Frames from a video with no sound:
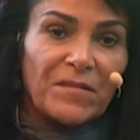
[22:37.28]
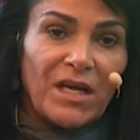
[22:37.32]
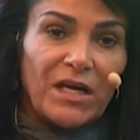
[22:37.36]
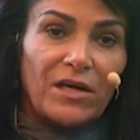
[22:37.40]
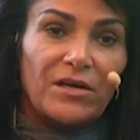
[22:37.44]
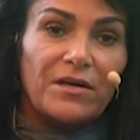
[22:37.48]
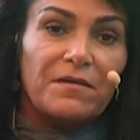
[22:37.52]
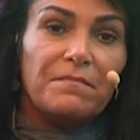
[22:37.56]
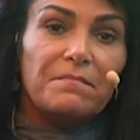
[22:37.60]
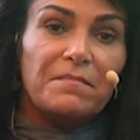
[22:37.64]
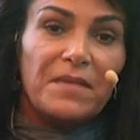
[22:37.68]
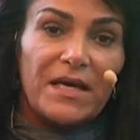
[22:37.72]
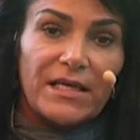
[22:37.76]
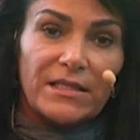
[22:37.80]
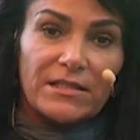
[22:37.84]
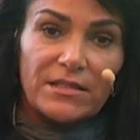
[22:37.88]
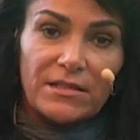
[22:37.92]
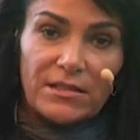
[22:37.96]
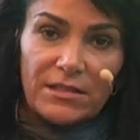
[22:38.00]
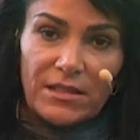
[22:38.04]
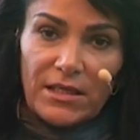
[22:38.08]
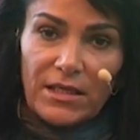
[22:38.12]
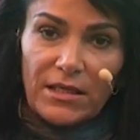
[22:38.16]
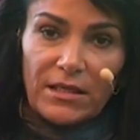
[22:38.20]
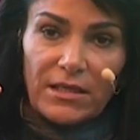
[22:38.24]
are
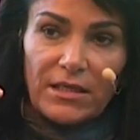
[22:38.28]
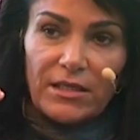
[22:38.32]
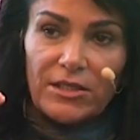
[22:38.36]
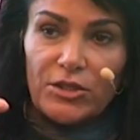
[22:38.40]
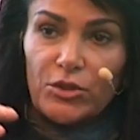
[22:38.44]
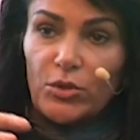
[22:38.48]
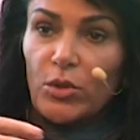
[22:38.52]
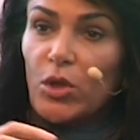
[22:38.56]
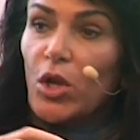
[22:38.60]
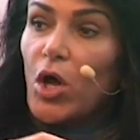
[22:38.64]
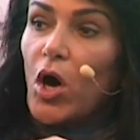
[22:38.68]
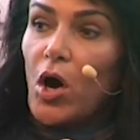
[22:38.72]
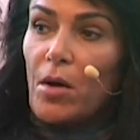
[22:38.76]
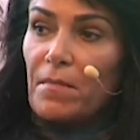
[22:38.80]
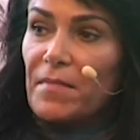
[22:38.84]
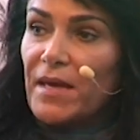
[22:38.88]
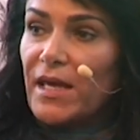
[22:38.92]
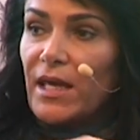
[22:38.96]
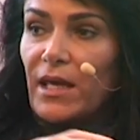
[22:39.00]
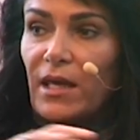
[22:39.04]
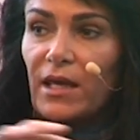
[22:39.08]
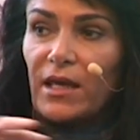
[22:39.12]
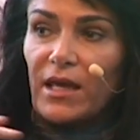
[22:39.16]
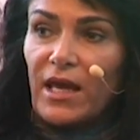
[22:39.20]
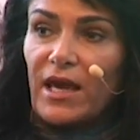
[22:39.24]
investing into
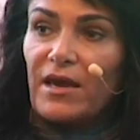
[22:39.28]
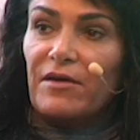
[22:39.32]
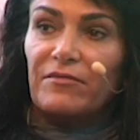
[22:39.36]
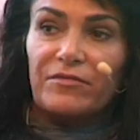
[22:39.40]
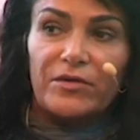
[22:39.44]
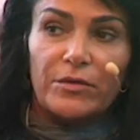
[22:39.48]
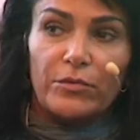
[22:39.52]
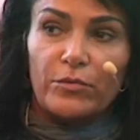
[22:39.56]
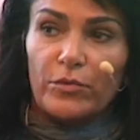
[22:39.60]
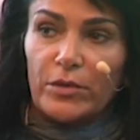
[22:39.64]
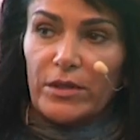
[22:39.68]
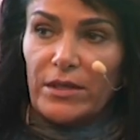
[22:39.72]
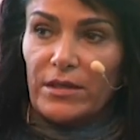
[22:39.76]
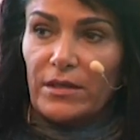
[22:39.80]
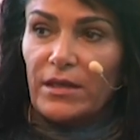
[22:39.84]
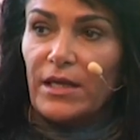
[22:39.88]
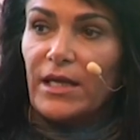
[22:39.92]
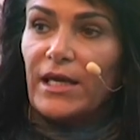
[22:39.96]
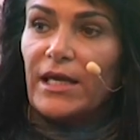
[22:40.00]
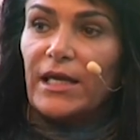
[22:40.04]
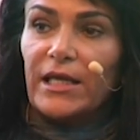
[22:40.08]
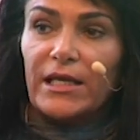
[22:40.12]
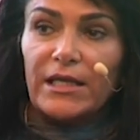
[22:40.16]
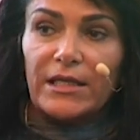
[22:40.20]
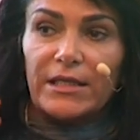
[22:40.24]
lobbying everywhere,
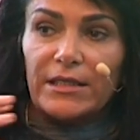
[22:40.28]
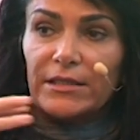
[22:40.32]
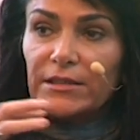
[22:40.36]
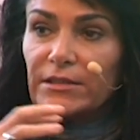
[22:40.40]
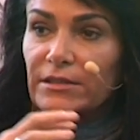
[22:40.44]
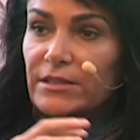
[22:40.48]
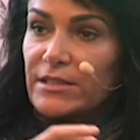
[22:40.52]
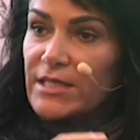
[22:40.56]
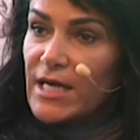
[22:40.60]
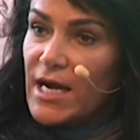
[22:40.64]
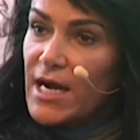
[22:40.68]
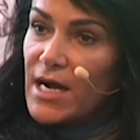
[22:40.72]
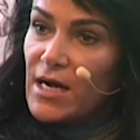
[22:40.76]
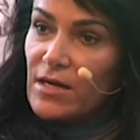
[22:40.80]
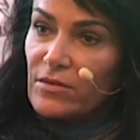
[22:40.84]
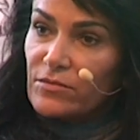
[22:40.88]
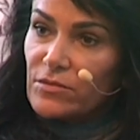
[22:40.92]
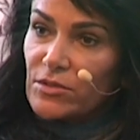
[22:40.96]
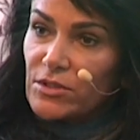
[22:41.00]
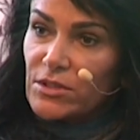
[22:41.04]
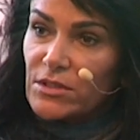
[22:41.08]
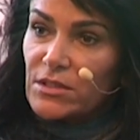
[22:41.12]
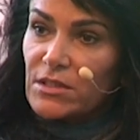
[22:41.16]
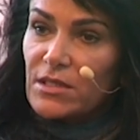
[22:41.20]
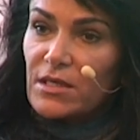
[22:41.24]
in little
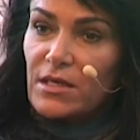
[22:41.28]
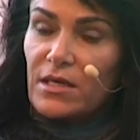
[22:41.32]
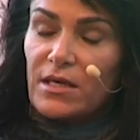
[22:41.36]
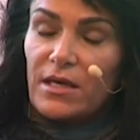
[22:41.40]
towns,